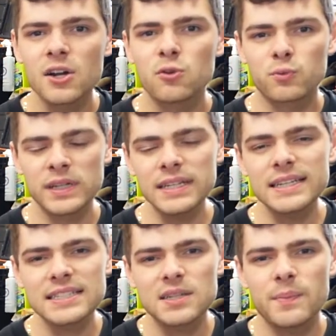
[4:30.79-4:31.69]
really
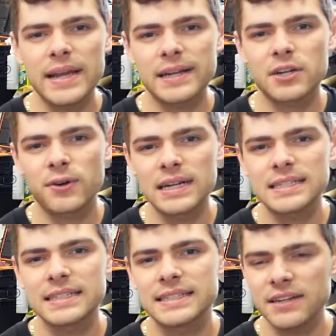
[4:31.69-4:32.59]
doesn't make a
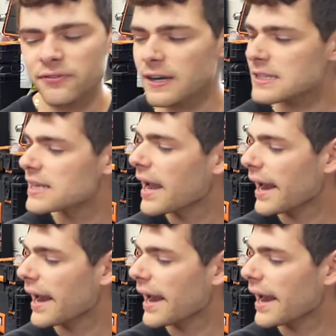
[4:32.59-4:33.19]
crazy difference,